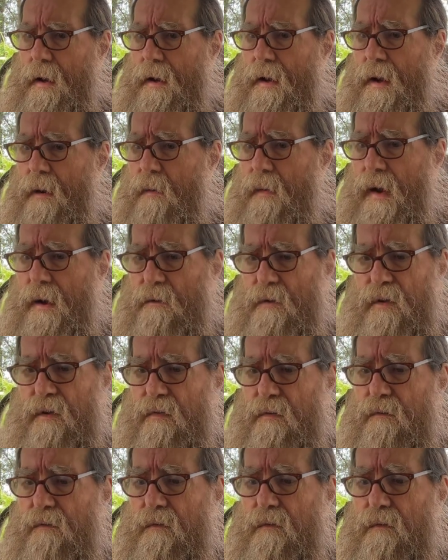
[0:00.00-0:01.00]
Now, when I
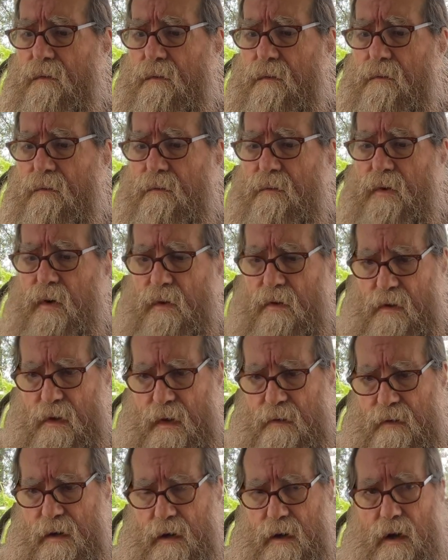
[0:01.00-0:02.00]
was first
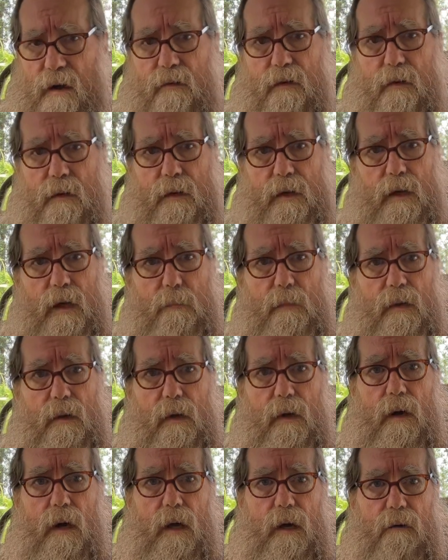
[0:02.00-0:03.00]
living off grid up in
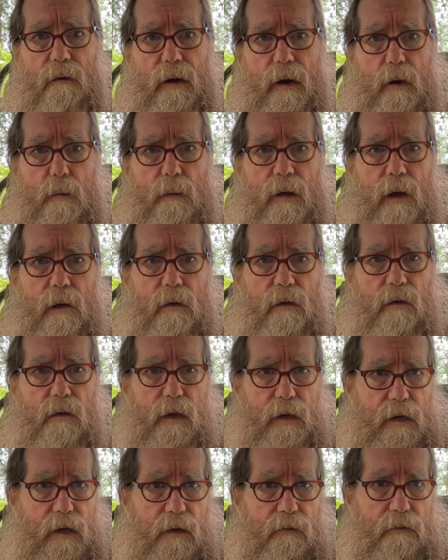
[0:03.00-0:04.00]
the Colorado mountains,
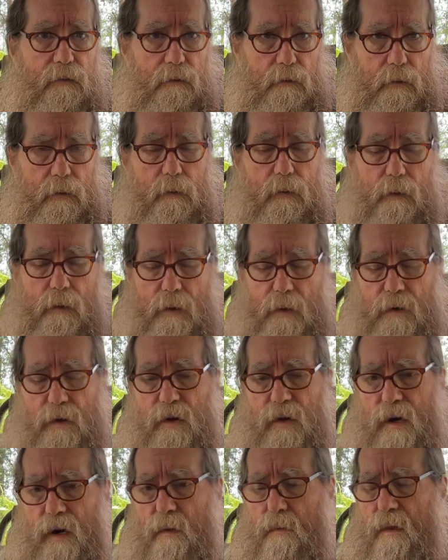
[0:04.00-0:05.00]
like I've uh,
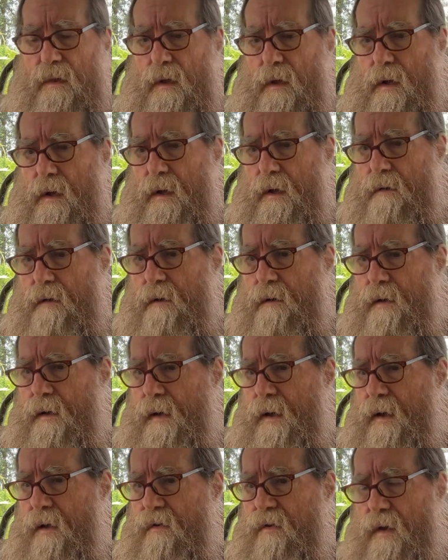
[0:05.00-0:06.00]
shared with a lot of you
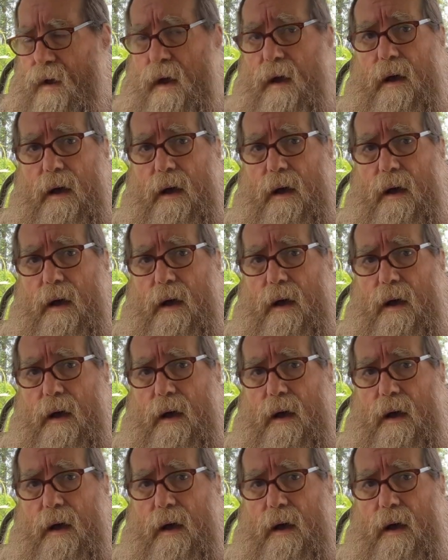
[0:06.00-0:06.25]
guys,